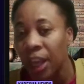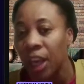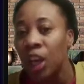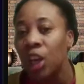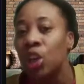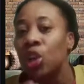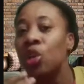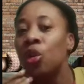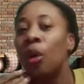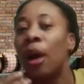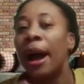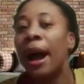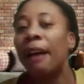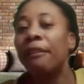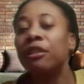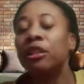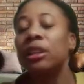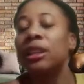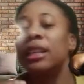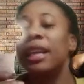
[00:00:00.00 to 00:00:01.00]
you have
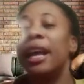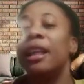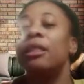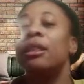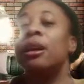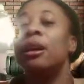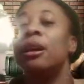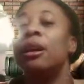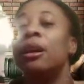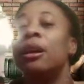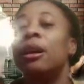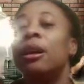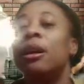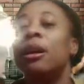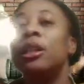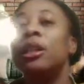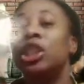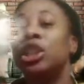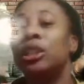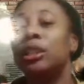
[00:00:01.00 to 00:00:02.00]
to let the
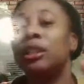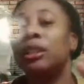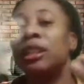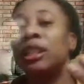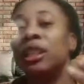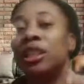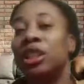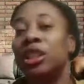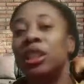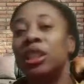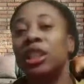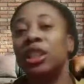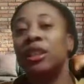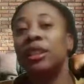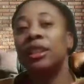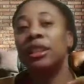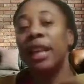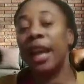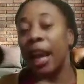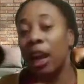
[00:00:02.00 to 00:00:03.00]

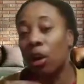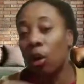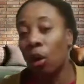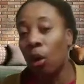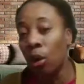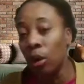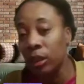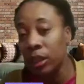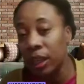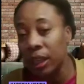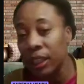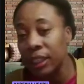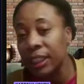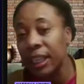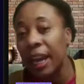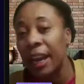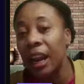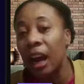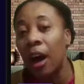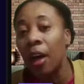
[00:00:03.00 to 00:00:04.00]
stakeholders
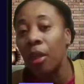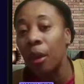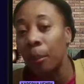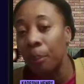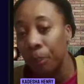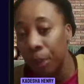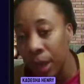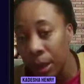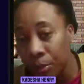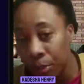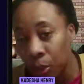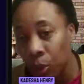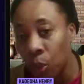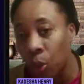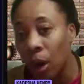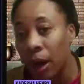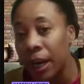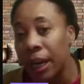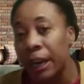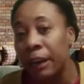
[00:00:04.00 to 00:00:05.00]
and other people who
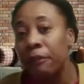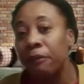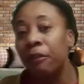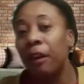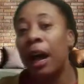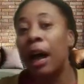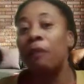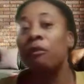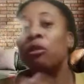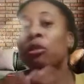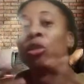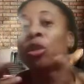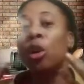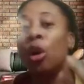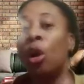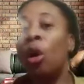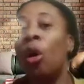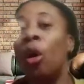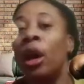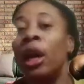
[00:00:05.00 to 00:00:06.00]
are involved
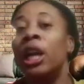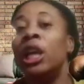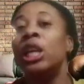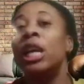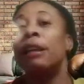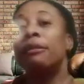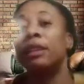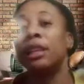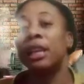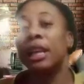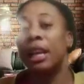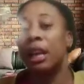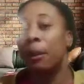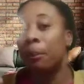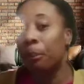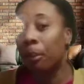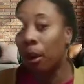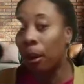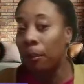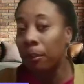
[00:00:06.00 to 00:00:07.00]
know. You have to let the
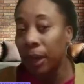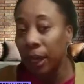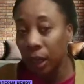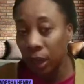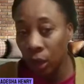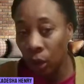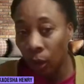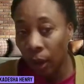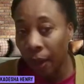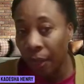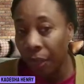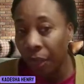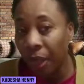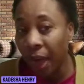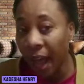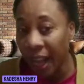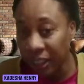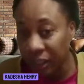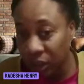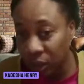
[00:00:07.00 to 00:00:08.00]
public know, and
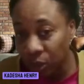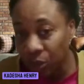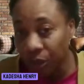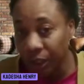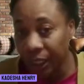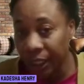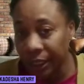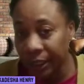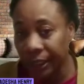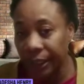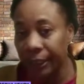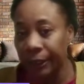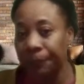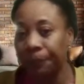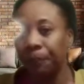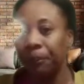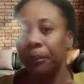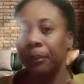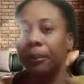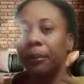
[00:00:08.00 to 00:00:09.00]
that's the reason
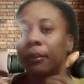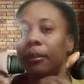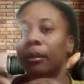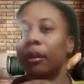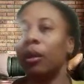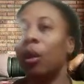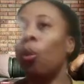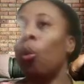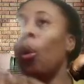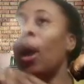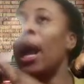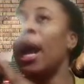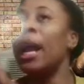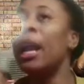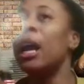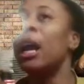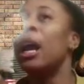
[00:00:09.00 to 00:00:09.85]
when